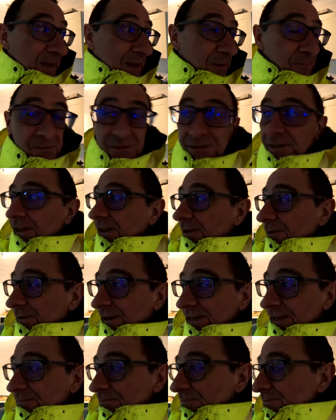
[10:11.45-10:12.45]

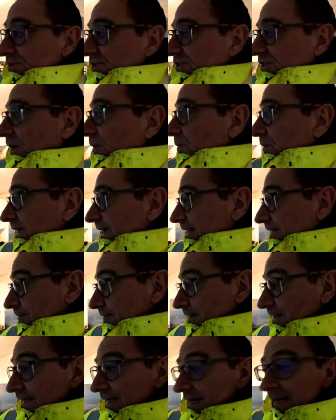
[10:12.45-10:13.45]
absolutely
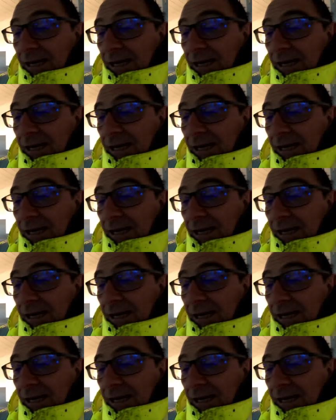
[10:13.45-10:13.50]
soaking.